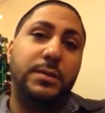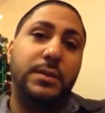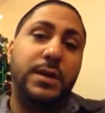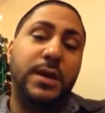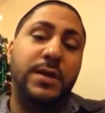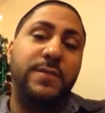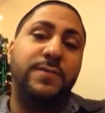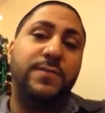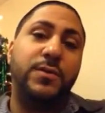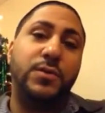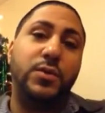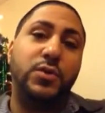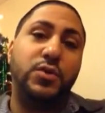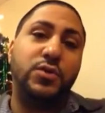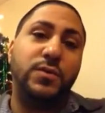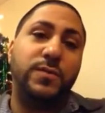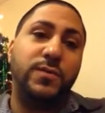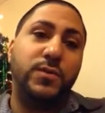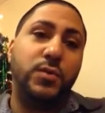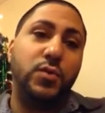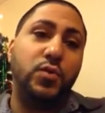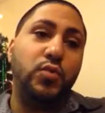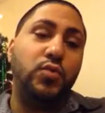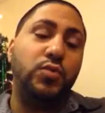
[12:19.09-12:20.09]
And for those
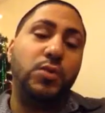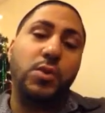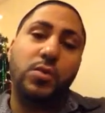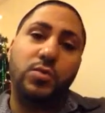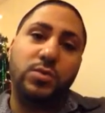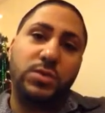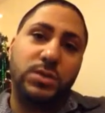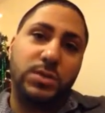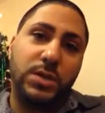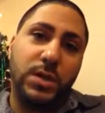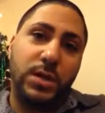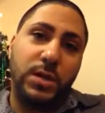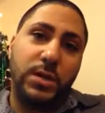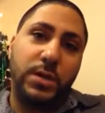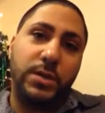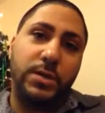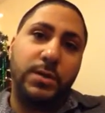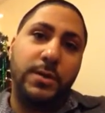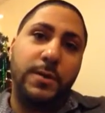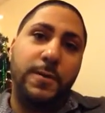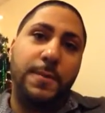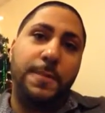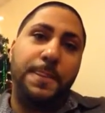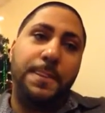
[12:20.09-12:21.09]
of you who don't stutter
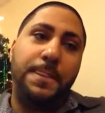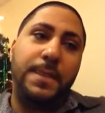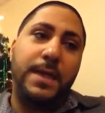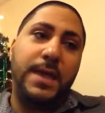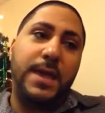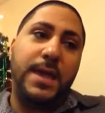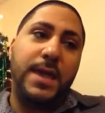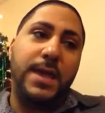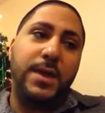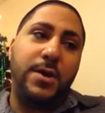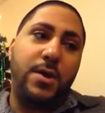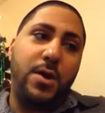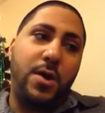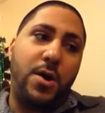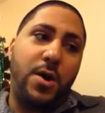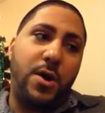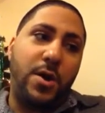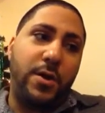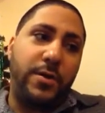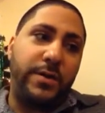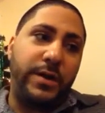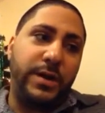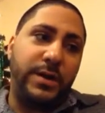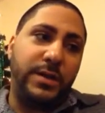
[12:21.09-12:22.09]
and
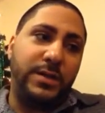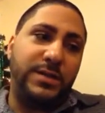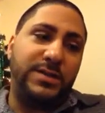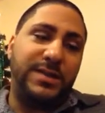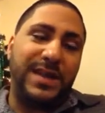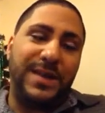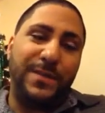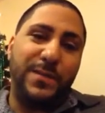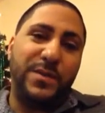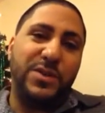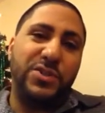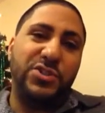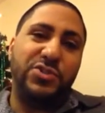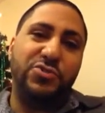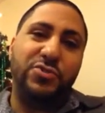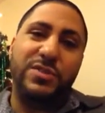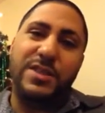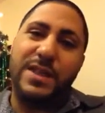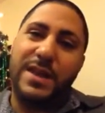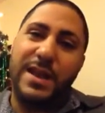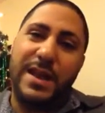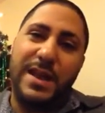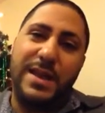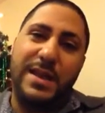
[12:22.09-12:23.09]
are in the same ministry
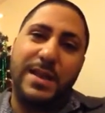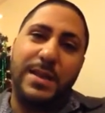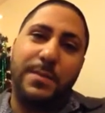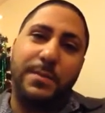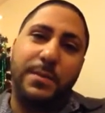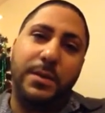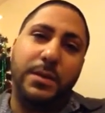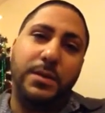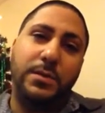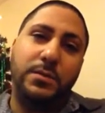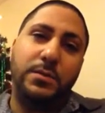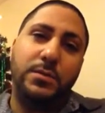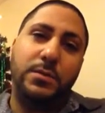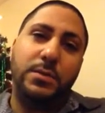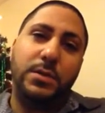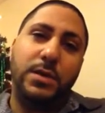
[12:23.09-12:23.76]
that I am in,